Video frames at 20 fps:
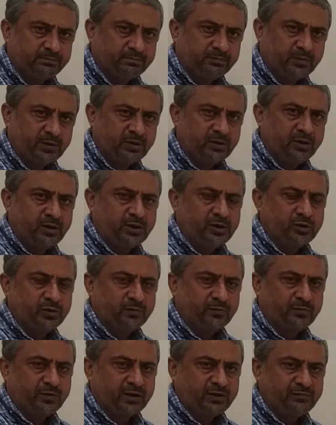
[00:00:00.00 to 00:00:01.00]
in the range
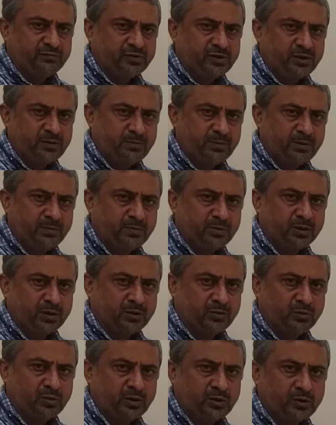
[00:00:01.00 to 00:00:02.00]
of 5G, people are
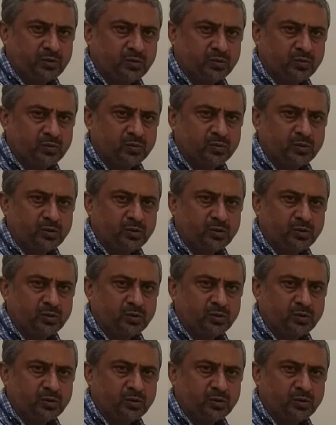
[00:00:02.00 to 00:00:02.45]
going to